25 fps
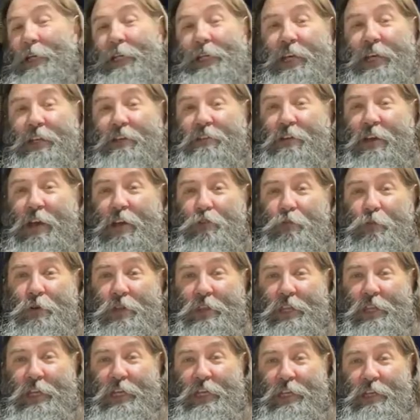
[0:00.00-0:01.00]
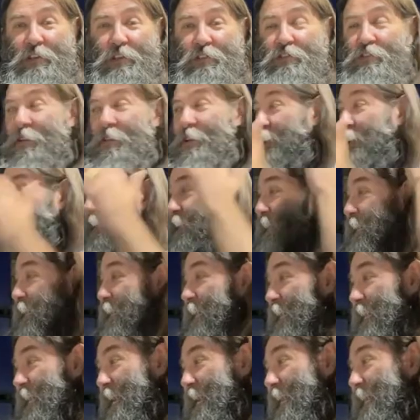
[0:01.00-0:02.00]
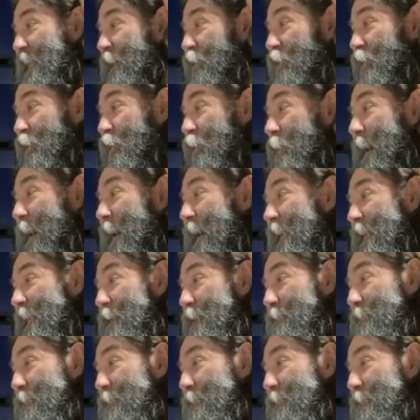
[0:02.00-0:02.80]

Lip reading: to get done with these, and then they'll go out in the